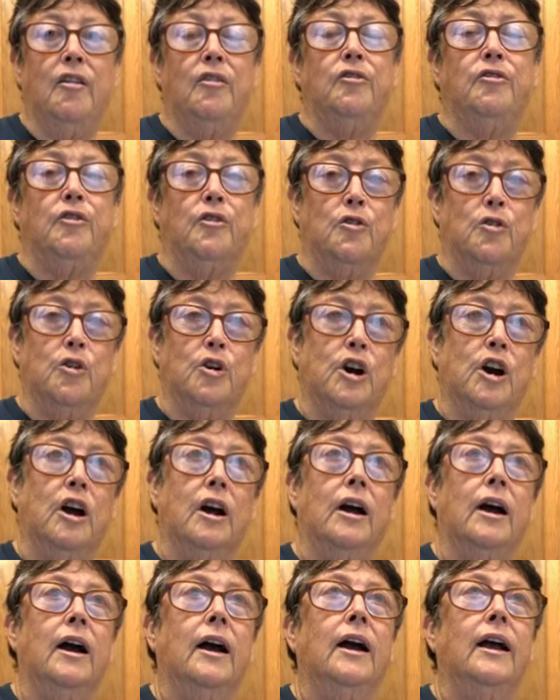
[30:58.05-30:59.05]

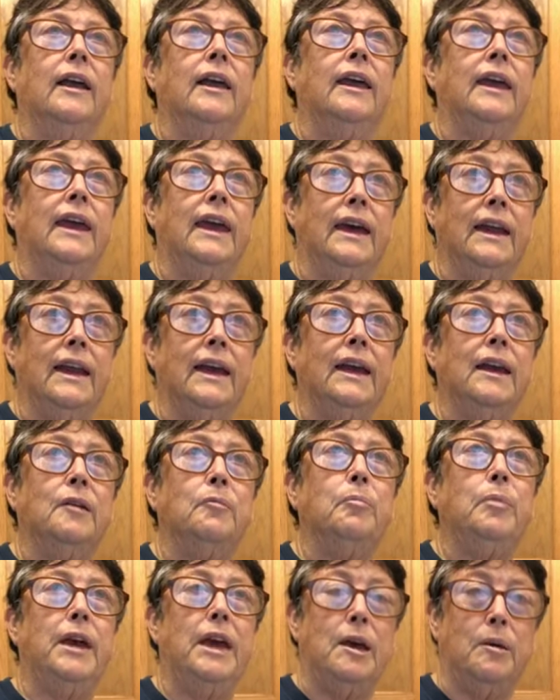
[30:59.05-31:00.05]
for getting
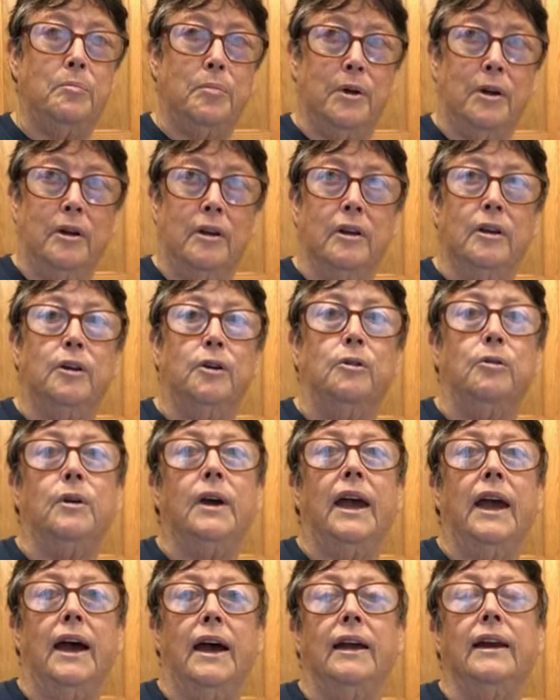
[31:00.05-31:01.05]
people who
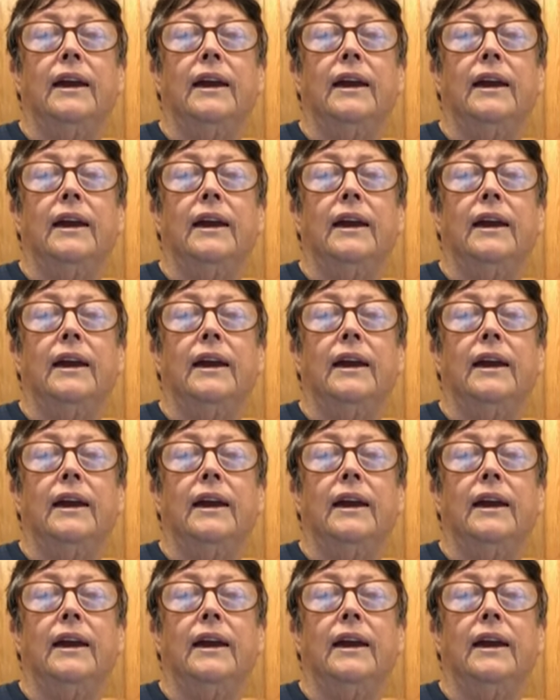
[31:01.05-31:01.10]
can